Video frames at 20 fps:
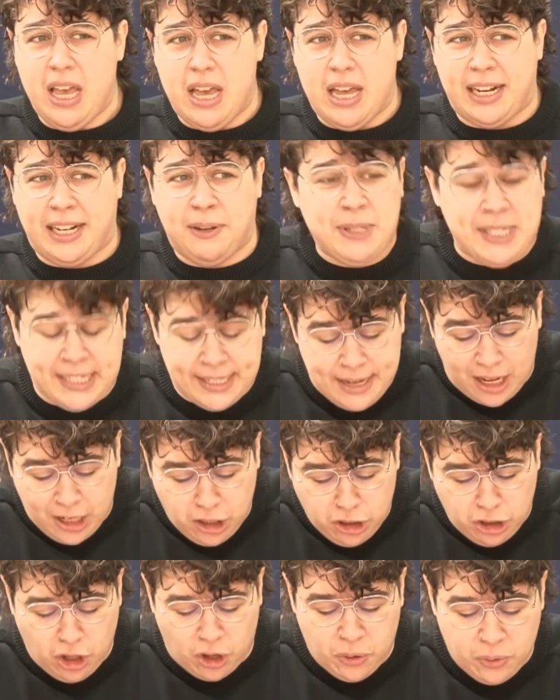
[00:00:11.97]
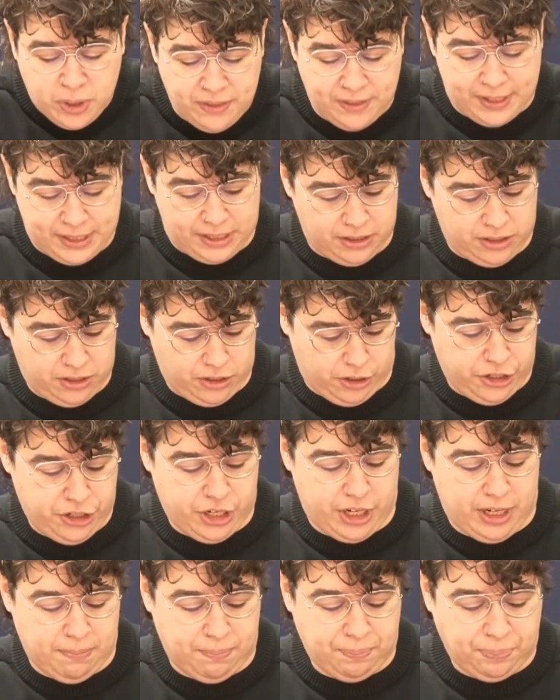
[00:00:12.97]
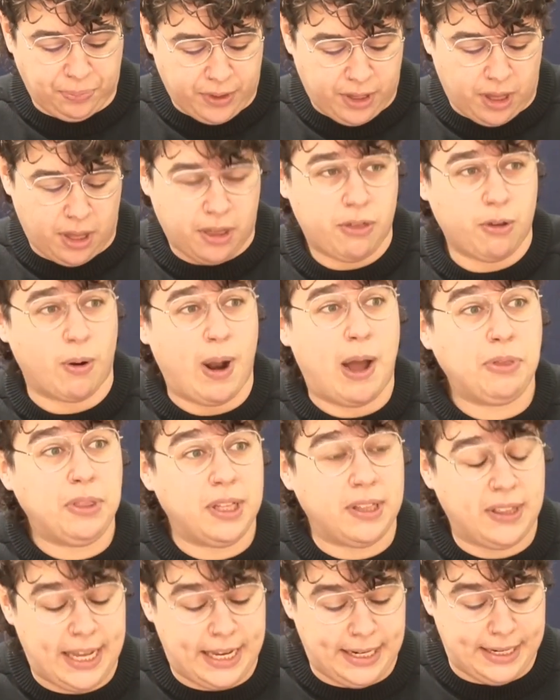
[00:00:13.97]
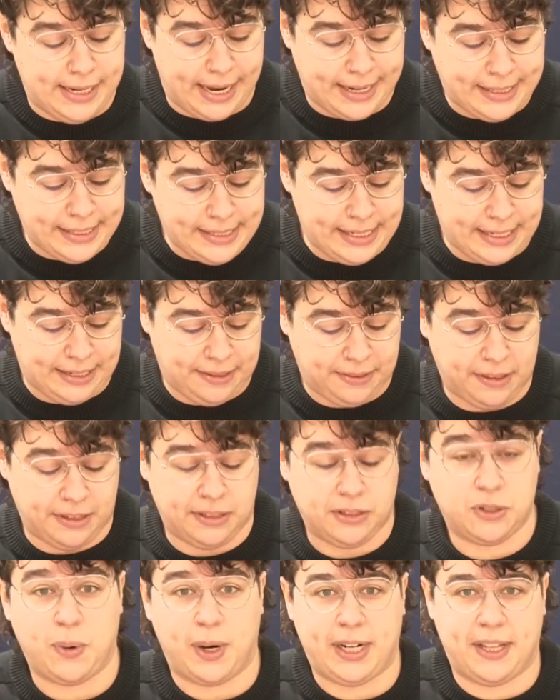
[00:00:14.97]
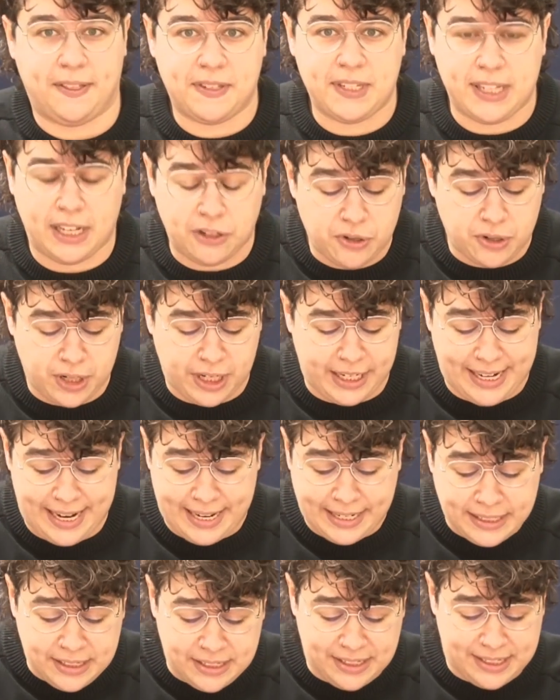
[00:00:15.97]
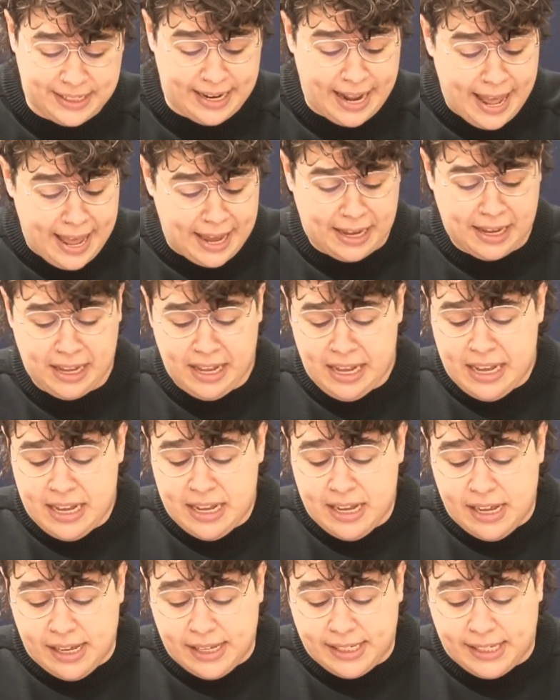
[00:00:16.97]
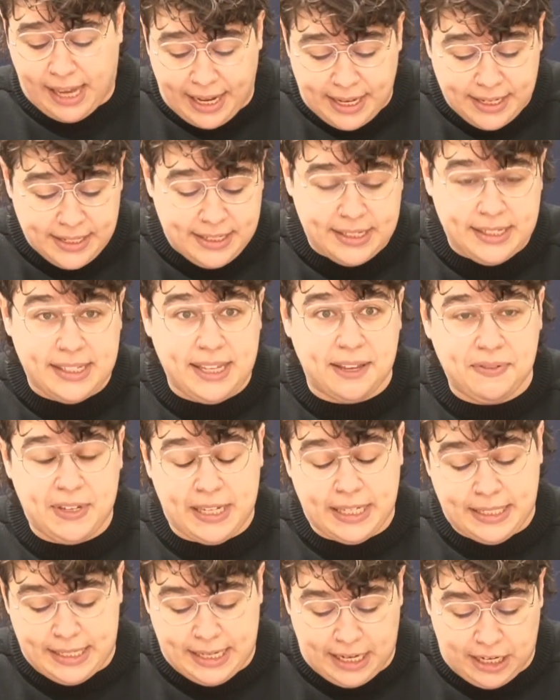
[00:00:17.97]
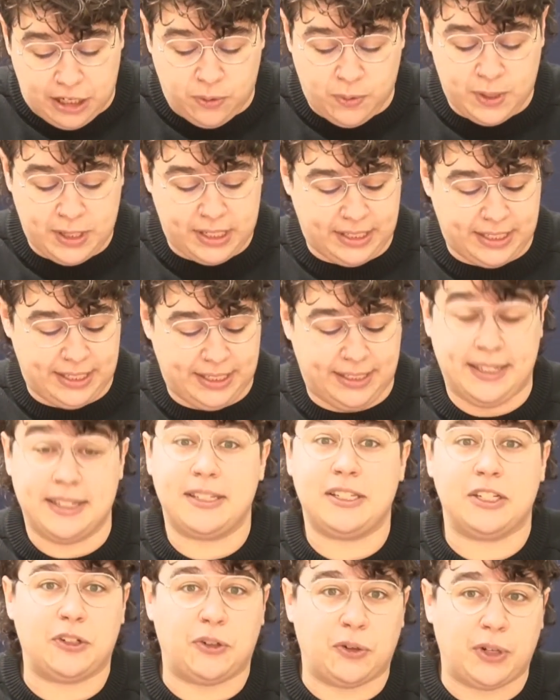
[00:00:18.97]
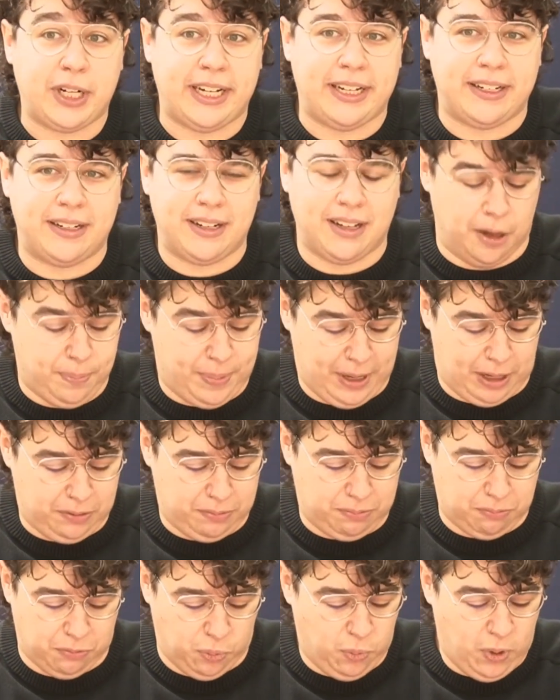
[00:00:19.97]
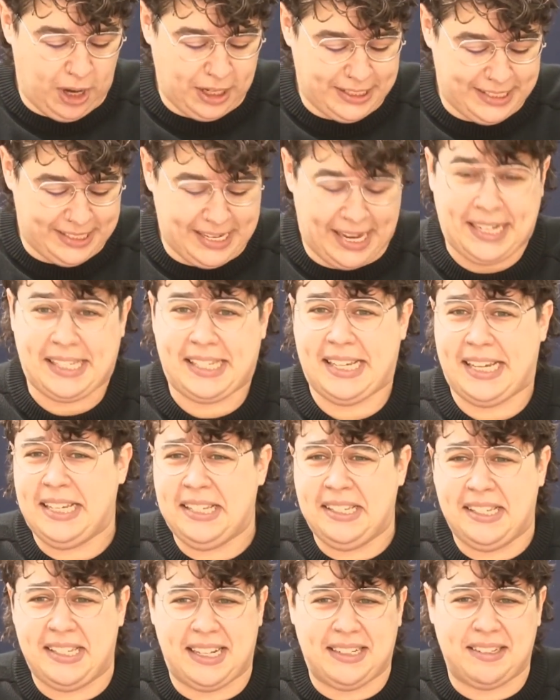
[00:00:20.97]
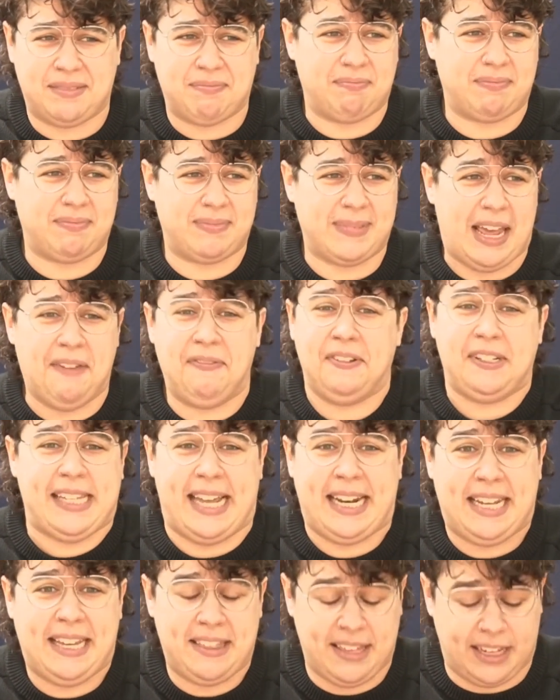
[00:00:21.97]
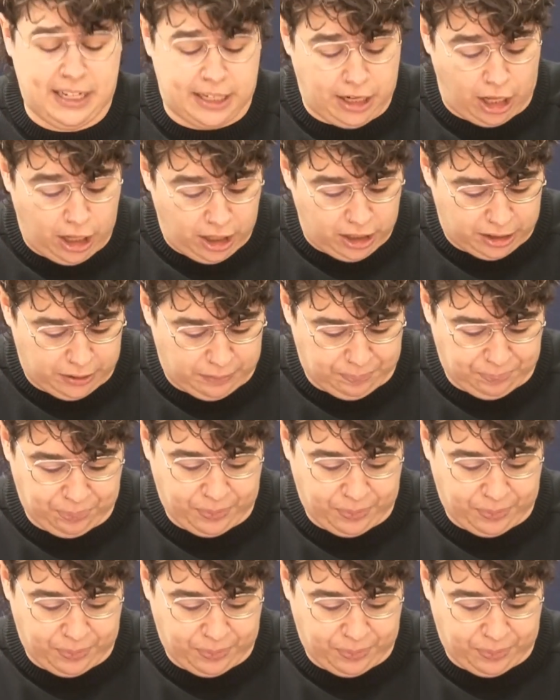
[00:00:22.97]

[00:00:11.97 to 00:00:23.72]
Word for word: And he was not alone in this assertion. Throughout the late 19th and 20th century and into today, scientists have continuously disagreed about what sex is and if it's anything at all.